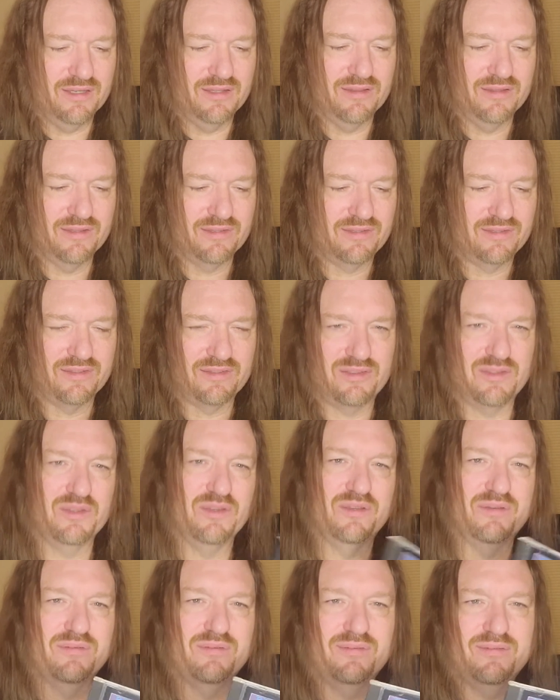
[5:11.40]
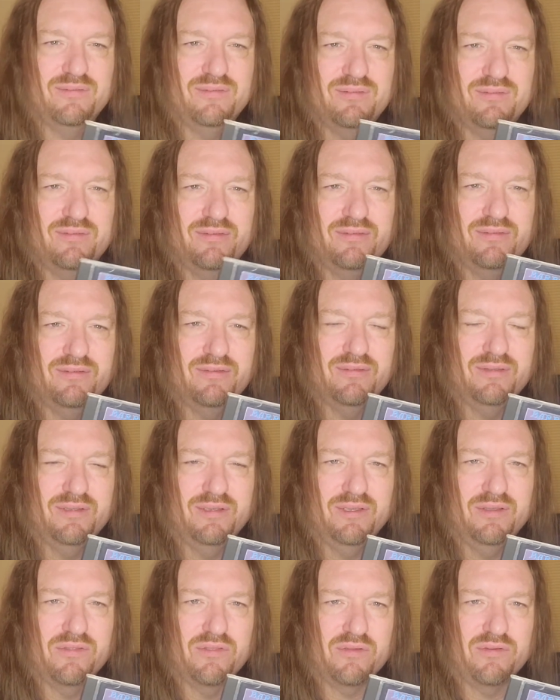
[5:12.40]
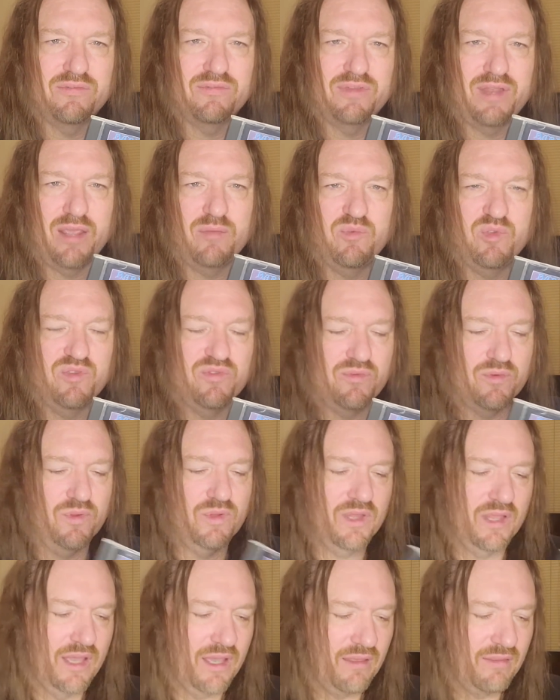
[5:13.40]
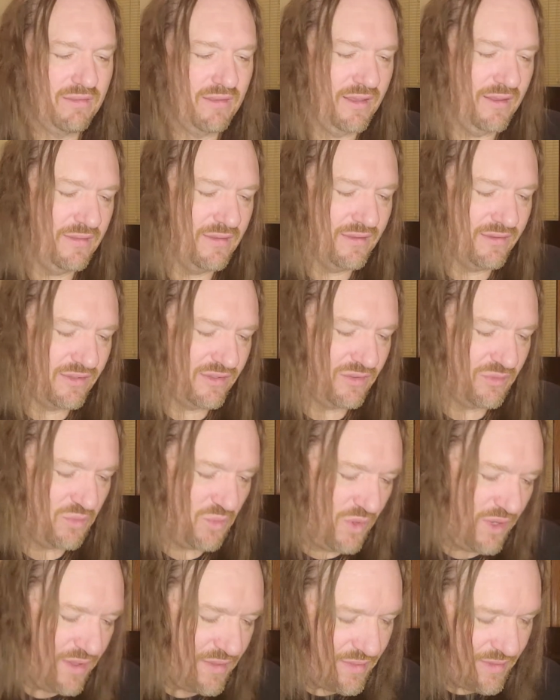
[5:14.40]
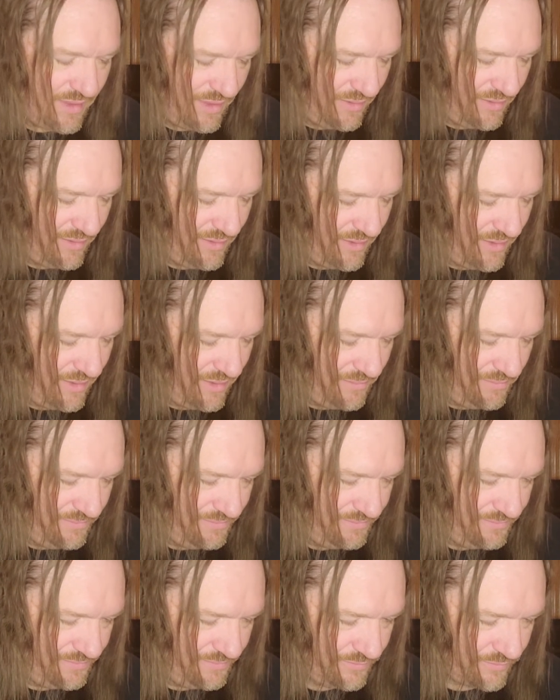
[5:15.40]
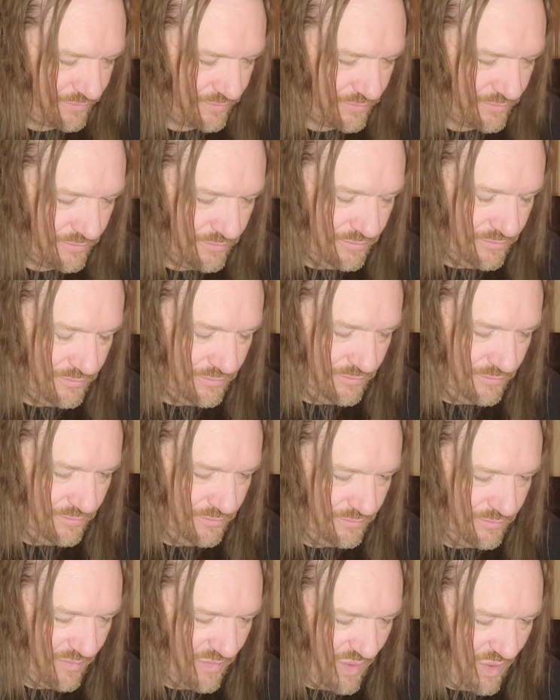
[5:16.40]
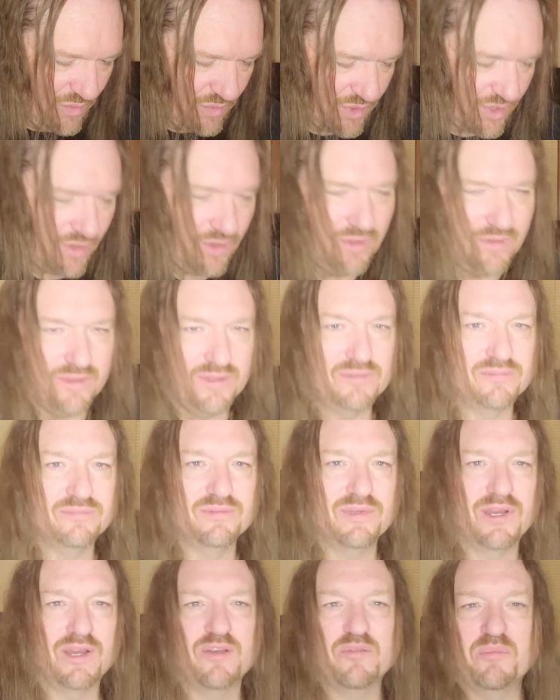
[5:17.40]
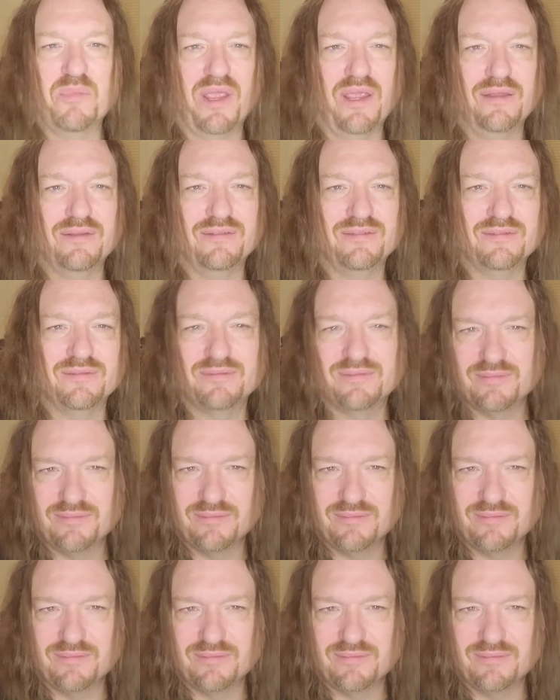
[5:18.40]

This is their debut full length, and this is one that where all the Iron Maiden